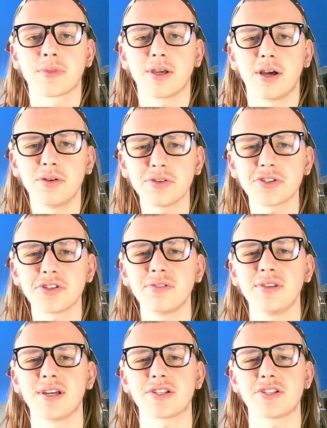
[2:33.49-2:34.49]
And also in
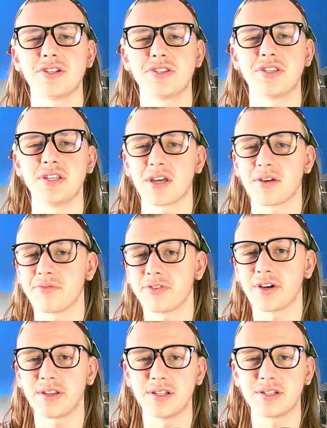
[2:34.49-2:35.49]
the action scenes and
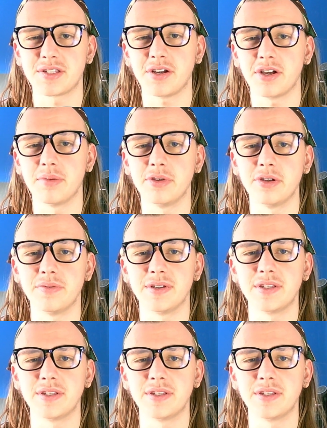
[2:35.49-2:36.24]
throughout the entire movie,